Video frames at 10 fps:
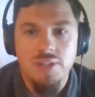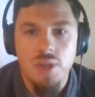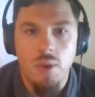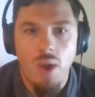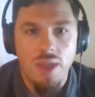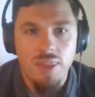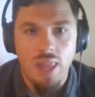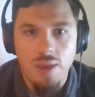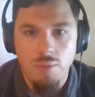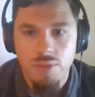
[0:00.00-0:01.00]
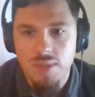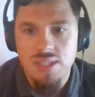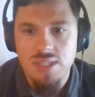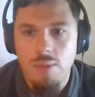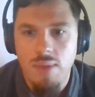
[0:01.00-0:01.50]
So on the line with me
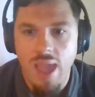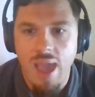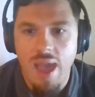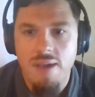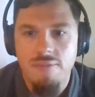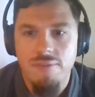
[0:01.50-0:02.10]
today, we have